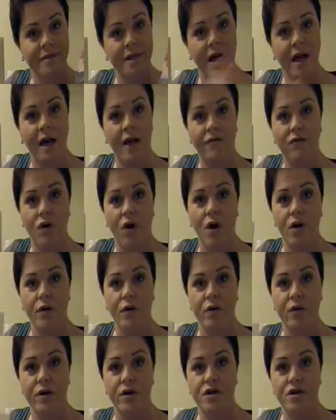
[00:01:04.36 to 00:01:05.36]
hi for all
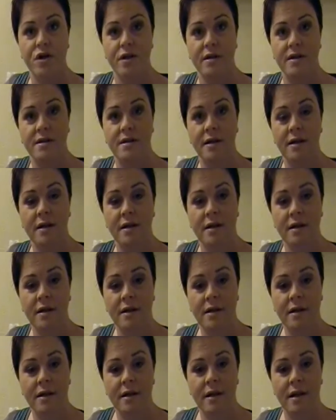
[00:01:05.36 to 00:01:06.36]
the Christians.
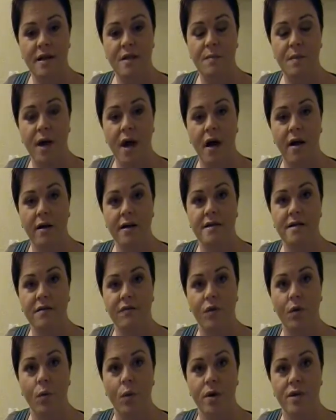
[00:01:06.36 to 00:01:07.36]
Let's be honest,
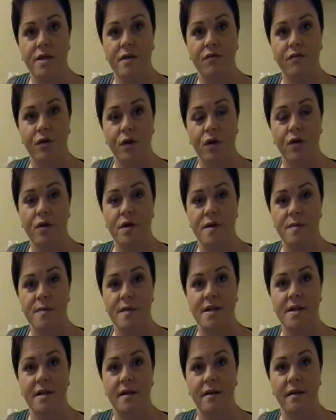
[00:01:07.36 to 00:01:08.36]
if it wasn't for
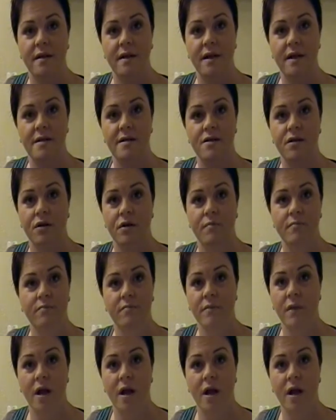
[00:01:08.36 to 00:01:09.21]
Christmas and Easter,